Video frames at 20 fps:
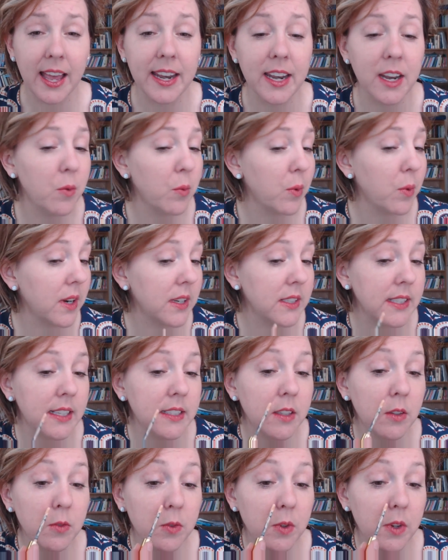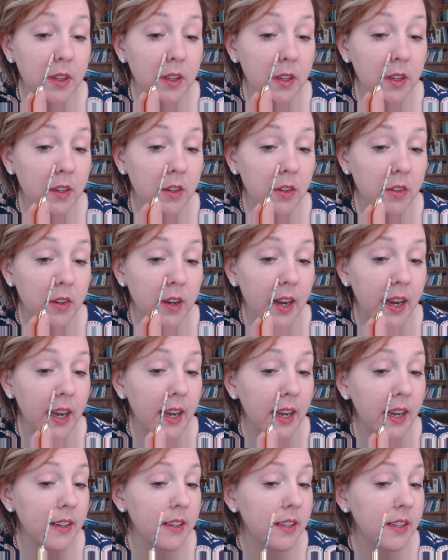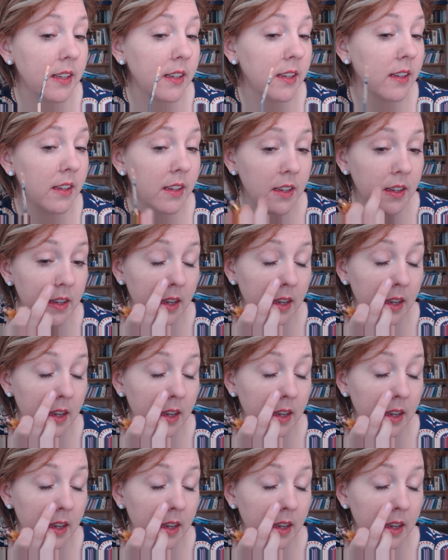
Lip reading: and it works as a really great